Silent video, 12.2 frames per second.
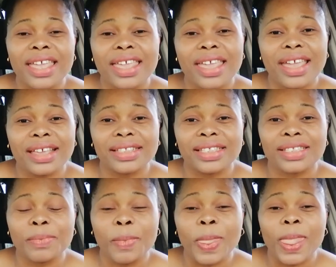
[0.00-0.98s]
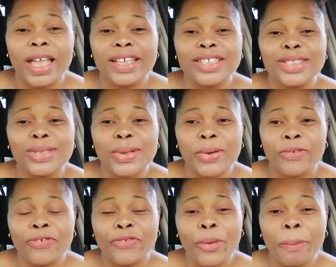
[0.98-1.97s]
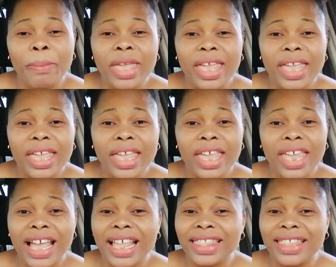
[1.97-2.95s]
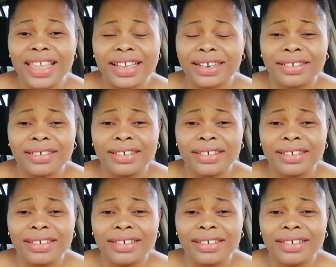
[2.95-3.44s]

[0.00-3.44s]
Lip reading: Yes. So for me, I think